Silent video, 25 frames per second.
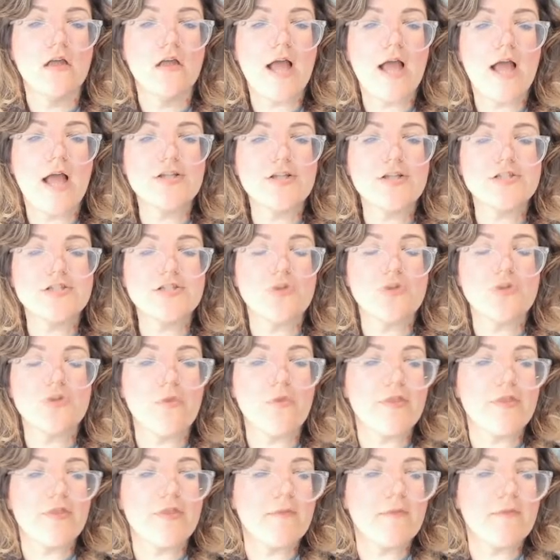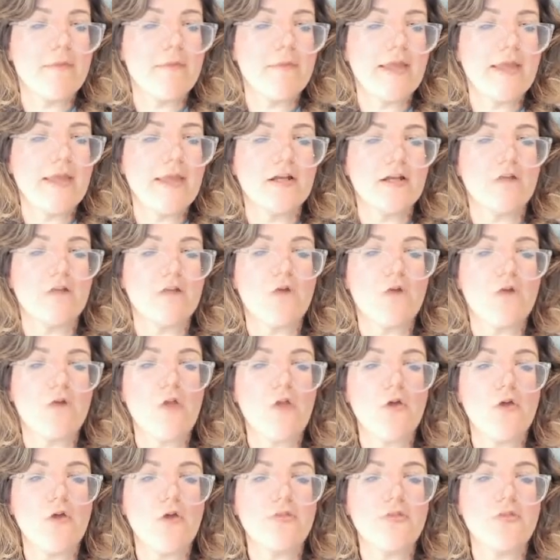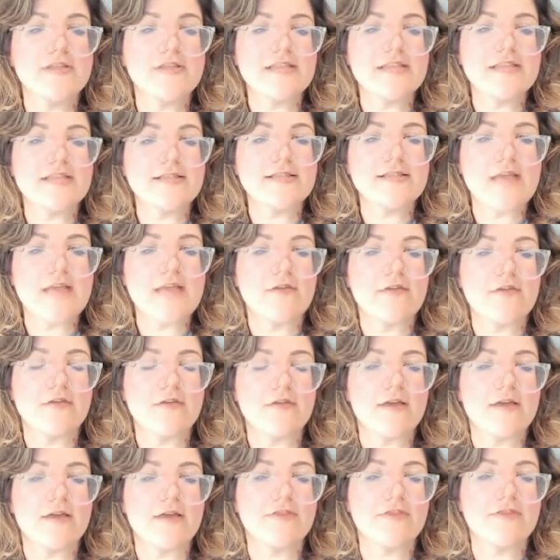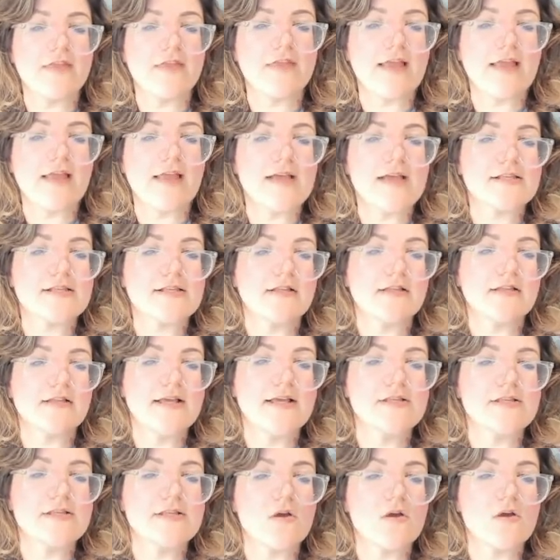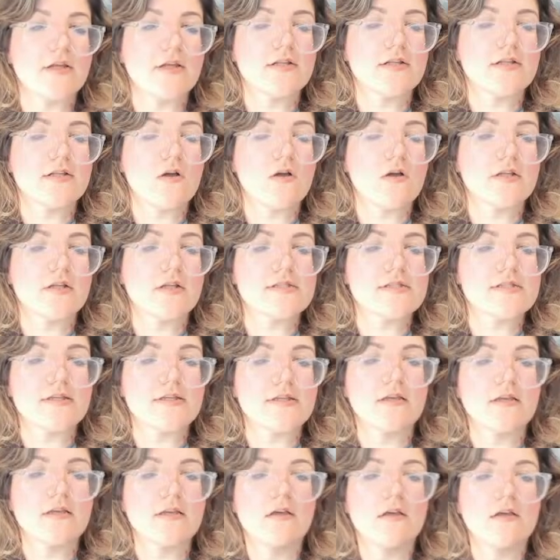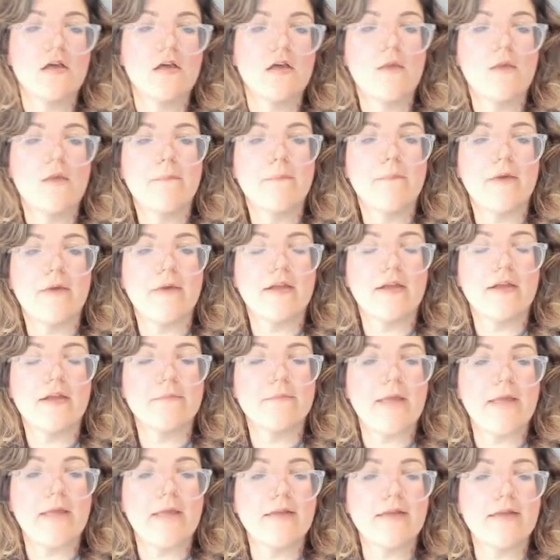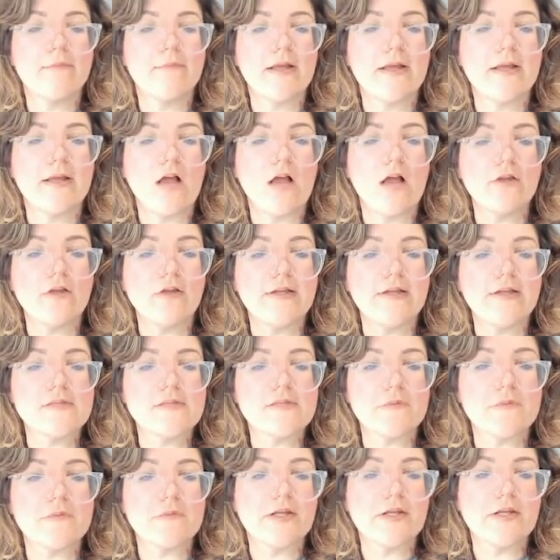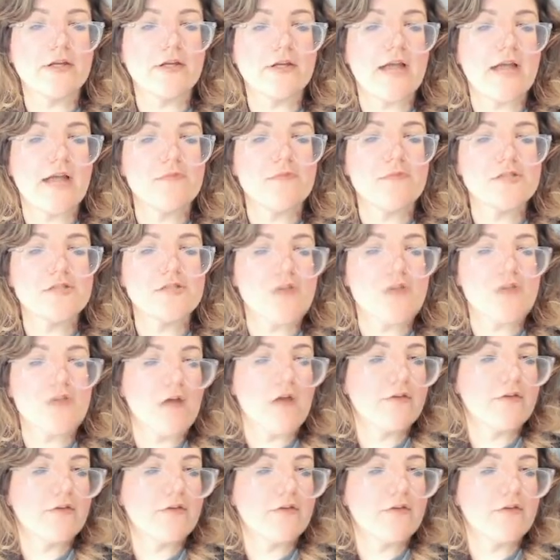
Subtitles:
I just don't thin my paint enough. Although this has that thick-ass glaze on it, honestly. But my coloring is pretty good. I'm just not